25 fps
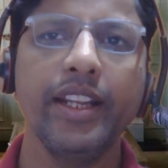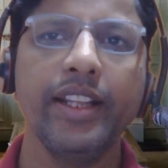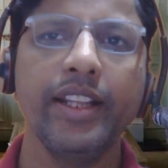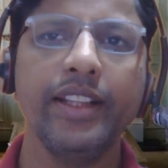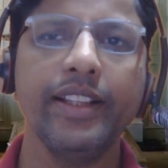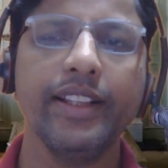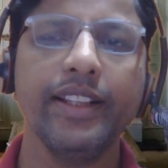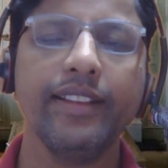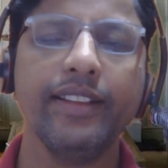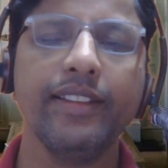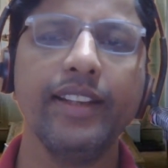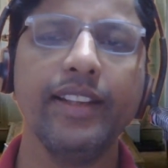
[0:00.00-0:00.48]

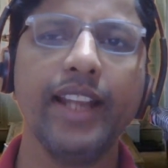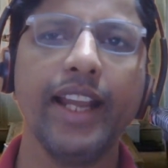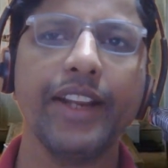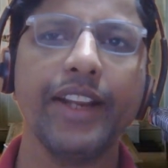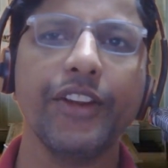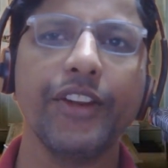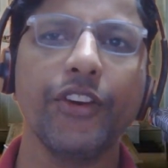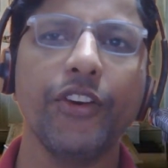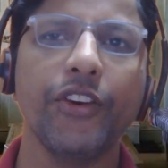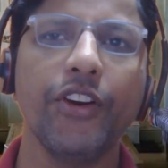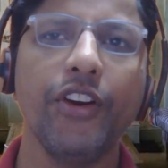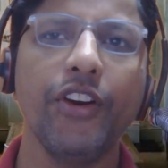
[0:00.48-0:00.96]
In this
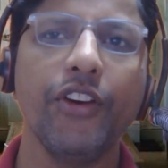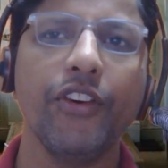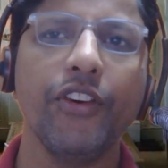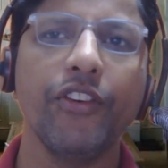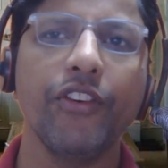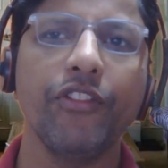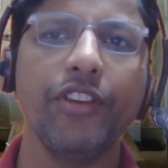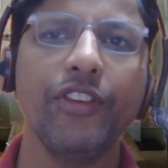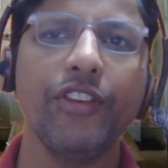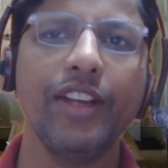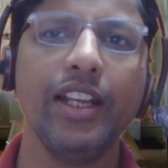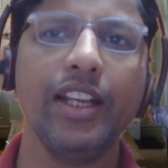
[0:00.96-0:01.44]
scenario,
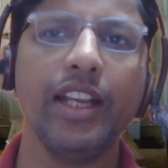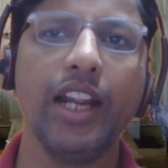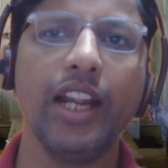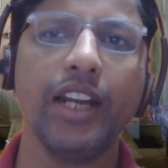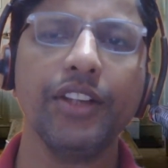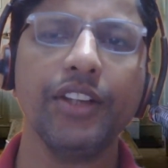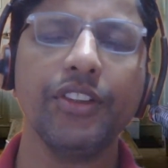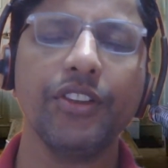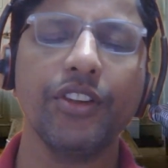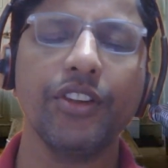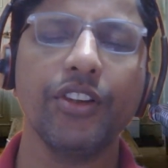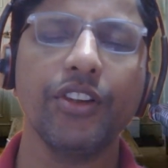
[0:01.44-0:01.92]
we will
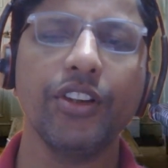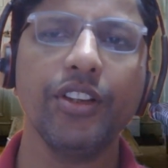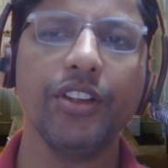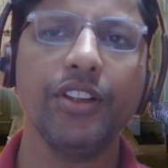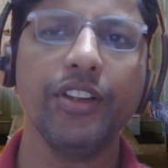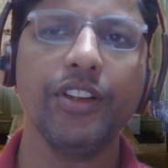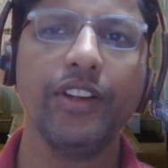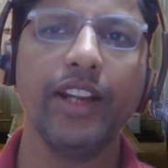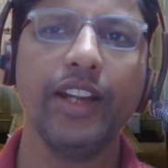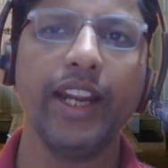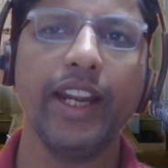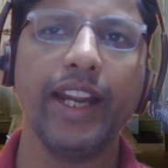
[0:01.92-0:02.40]
not
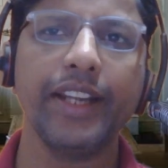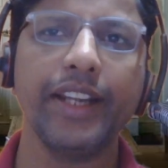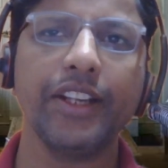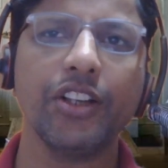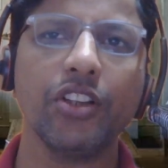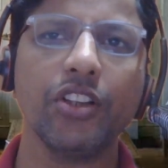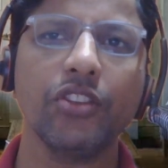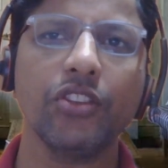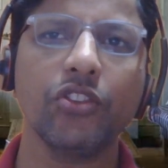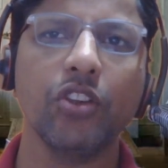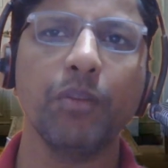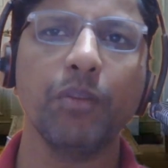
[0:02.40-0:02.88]
code
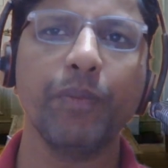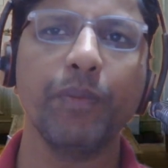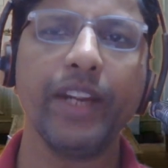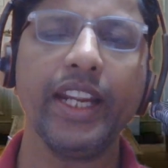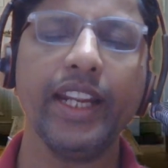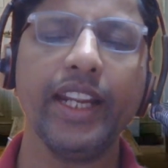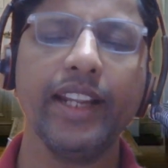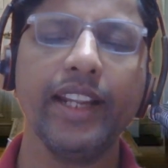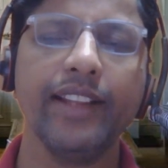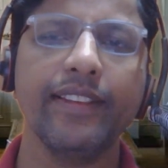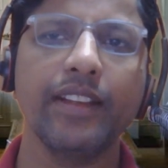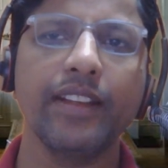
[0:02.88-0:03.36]

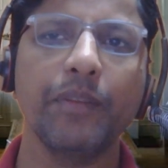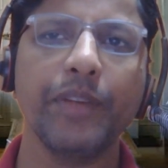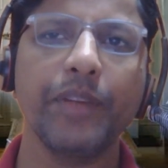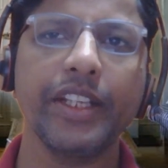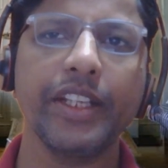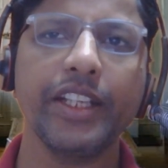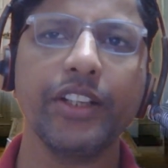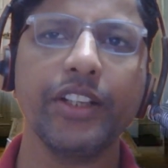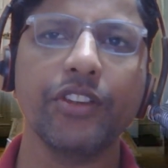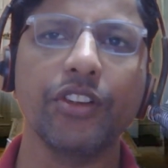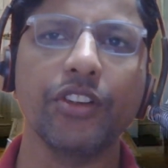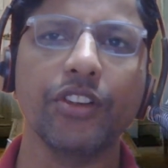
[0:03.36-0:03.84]
enteroscopy
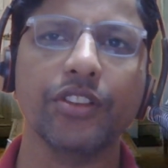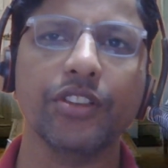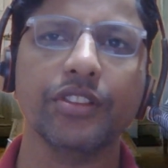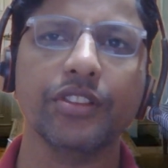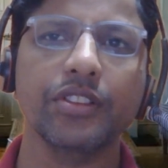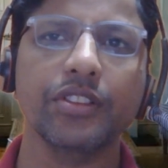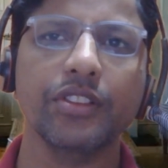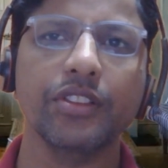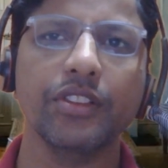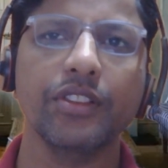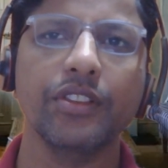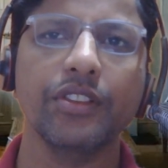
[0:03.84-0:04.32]
CPT
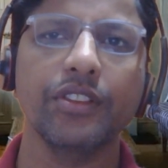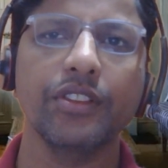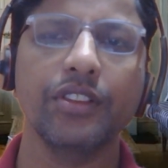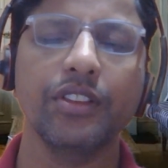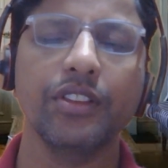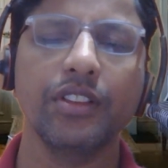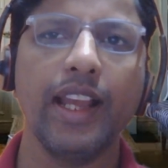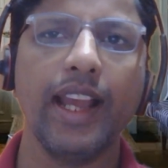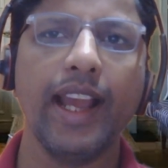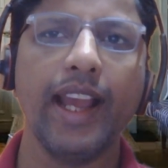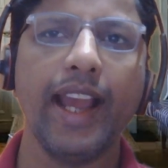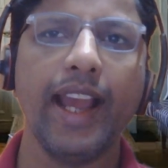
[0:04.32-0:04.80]
codes,
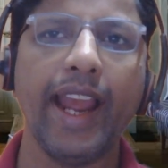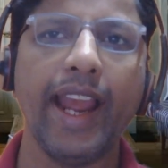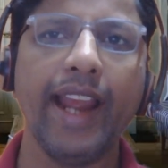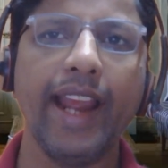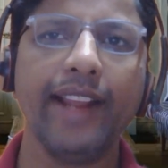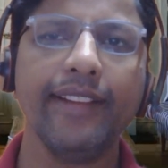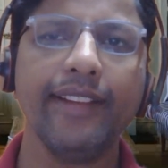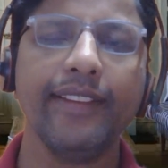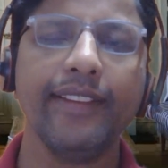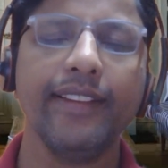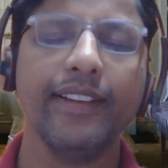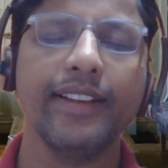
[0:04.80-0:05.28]

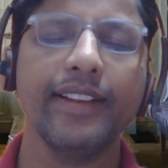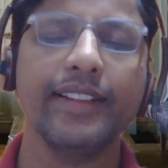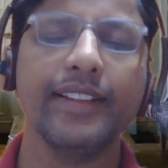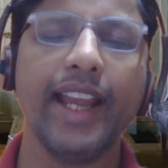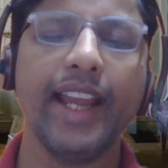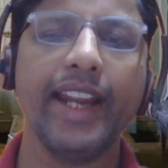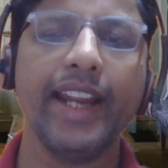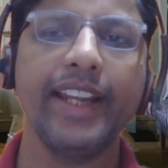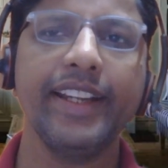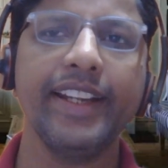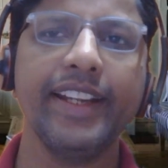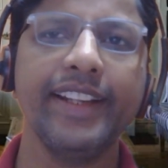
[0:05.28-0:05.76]
as
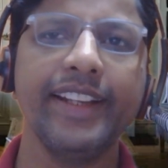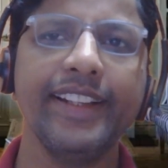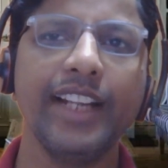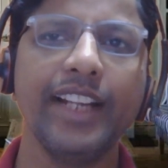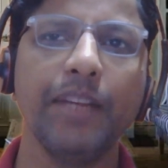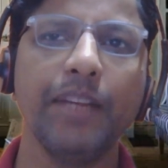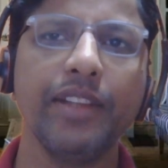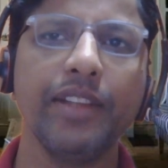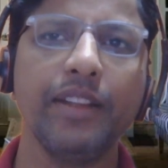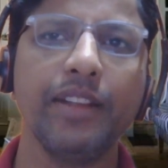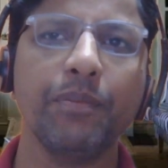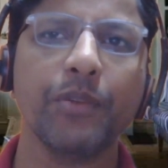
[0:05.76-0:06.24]
the intent
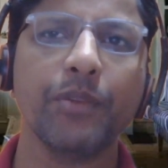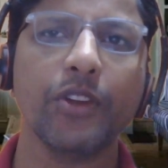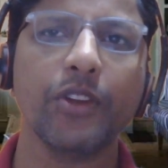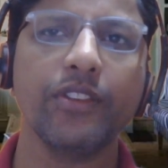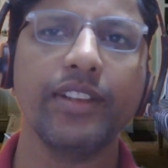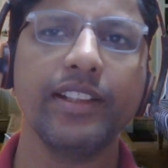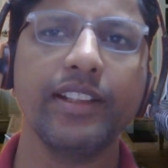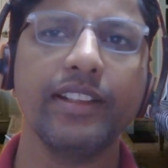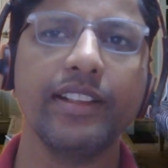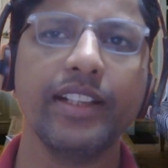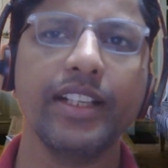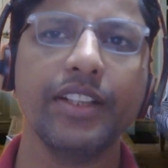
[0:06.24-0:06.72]
of this
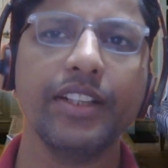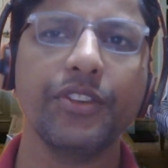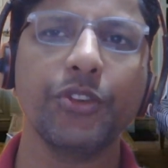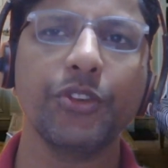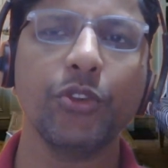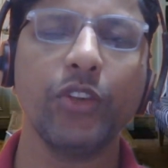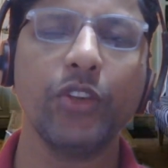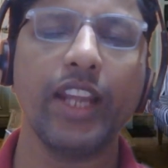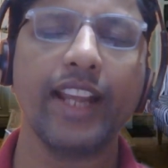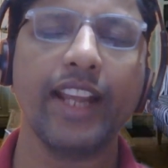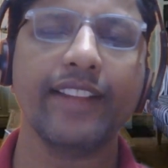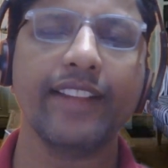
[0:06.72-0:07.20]
procedure is
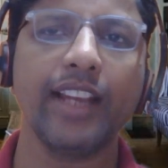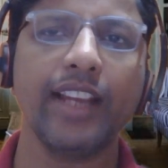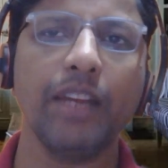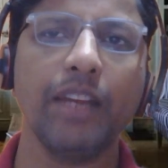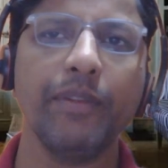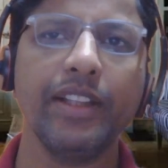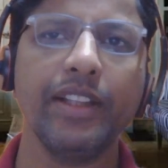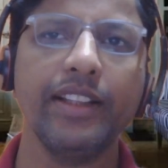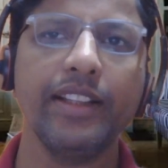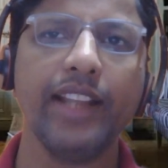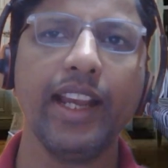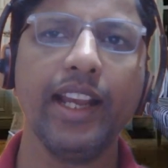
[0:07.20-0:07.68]
to
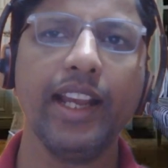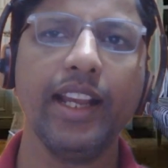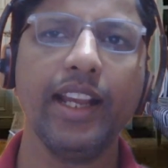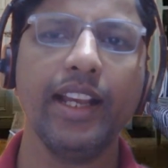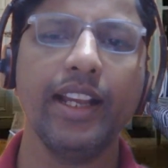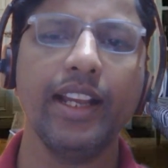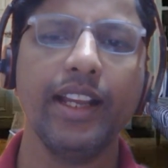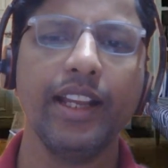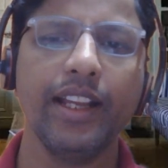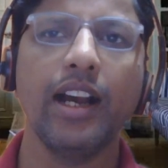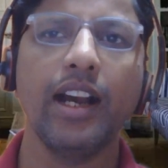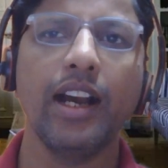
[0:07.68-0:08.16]
examine the